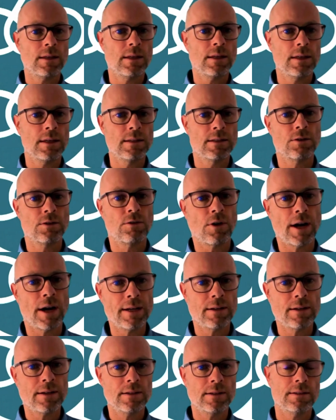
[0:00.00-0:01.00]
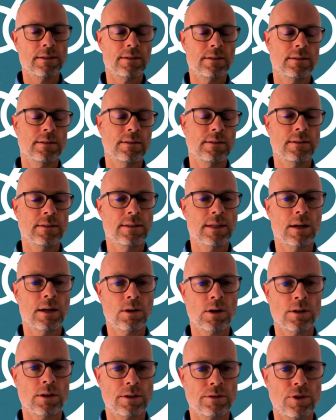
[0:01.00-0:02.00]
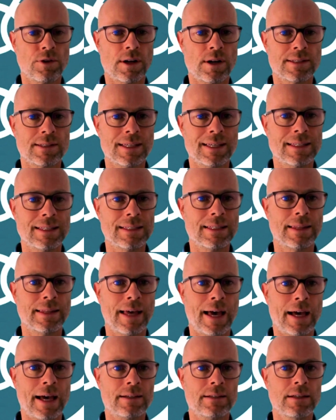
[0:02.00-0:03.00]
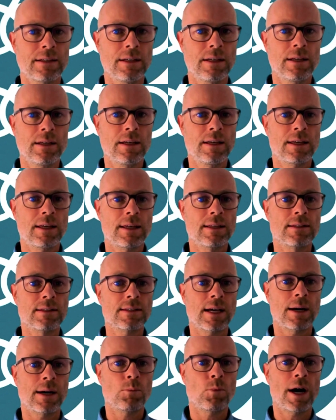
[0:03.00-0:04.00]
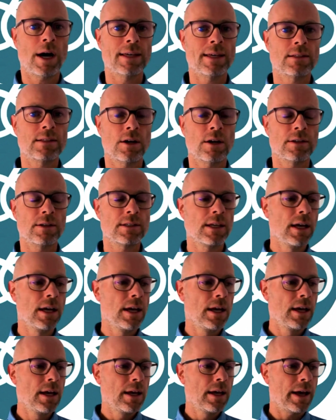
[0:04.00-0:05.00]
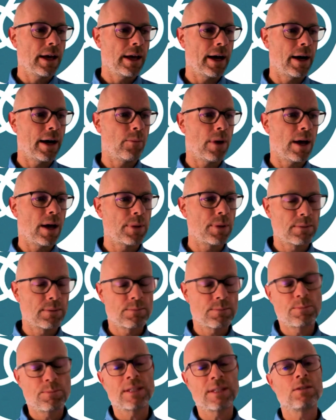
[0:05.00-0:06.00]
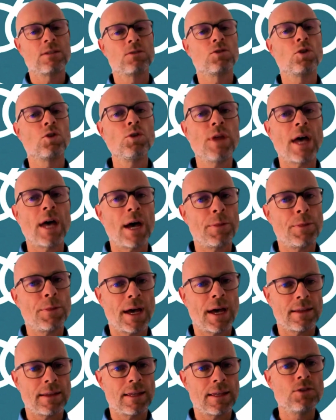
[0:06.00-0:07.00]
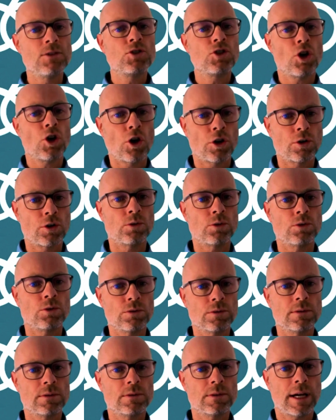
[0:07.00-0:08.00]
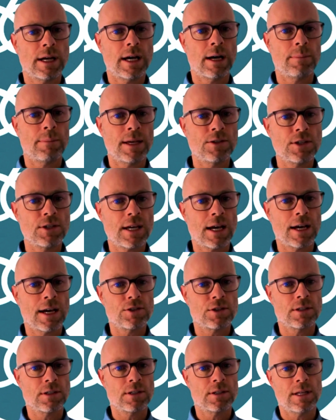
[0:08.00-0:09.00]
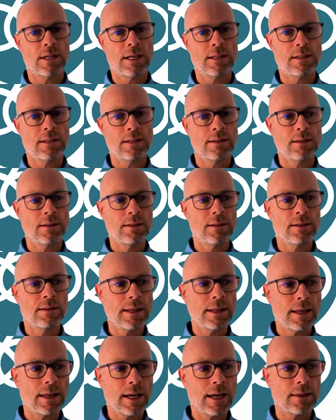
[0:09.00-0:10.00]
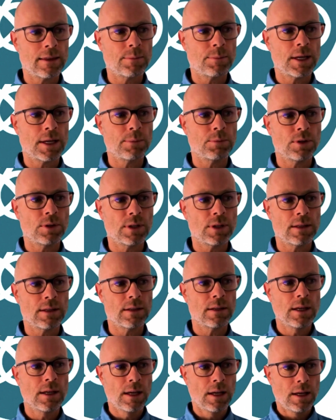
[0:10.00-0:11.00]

integrate alcohol and drugs into that in some way. So it's but to do that internal education and the people in